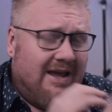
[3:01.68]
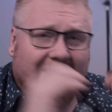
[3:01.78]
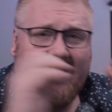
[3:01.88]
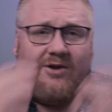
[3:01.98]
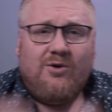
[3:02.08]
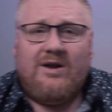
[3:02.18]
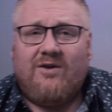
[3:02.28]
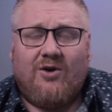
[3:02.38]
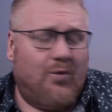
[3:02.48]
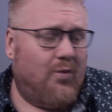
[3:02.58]
and you need
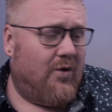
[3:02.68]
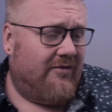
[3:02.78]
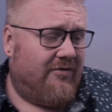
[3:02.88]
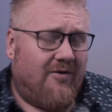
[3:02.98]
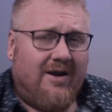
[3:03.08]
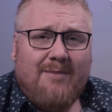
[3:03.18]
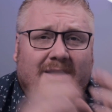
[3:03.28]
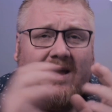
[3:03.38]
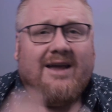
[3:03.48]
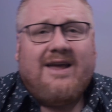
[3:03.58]
to go one frame.
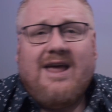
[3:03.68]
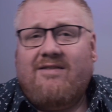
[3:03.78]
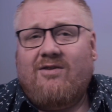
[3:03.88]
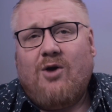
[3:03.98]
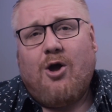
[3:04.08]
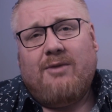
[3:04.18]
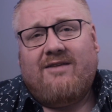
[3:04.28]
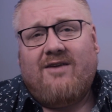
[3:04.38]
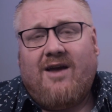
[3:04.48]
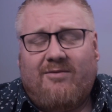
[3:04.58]
Can't tell you how many
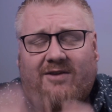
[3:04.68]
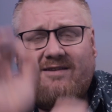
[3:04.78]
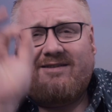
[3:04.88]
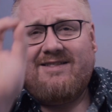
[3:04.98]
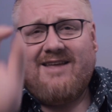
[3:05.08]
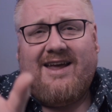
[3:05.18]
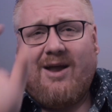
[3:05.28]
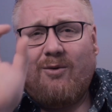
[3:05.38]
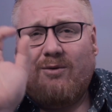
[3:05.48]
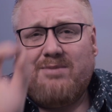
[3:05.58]
times I did that, and
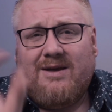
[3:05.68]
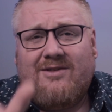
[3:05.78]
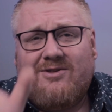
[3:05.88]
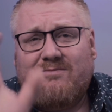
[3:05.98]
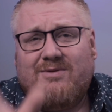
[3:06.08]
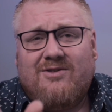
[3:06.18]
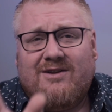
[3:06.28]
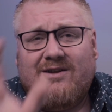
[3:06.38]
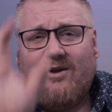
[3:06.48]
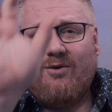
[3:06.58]
I would pinch and
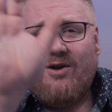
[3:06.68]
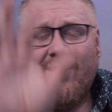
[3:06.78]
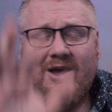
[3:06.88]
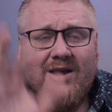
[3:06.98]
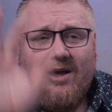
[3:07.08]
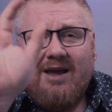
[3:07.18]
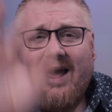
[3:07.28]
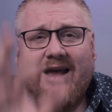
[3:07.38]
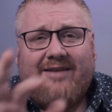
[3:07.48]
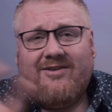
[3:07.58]
then I would
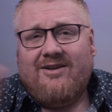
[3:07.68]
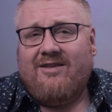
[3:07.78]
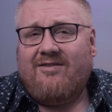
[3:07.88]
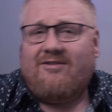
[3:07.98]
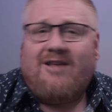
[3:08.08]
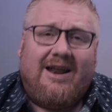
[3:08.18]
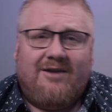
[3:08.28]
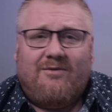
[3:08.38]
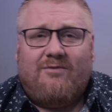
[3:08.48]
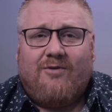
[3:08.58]
accidentally slide
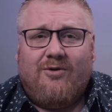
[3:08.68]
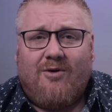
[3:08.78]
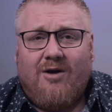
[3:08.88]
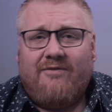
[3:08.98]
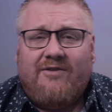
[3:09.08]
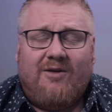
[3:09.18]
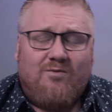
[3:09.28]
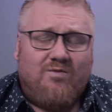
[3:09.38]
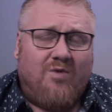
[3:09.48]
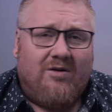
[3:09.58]
it further off in the
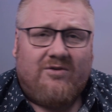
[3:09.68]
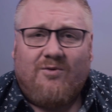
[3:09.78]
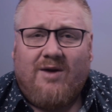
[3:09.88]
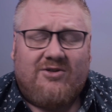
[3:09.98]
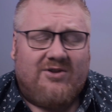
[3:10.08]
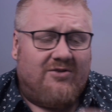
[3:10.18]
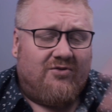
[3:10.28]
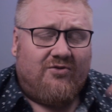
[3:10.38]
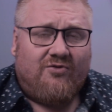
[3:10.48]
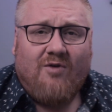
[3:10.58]
wrong direction and
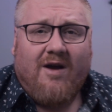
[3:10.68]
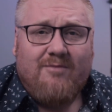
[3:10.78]
just drive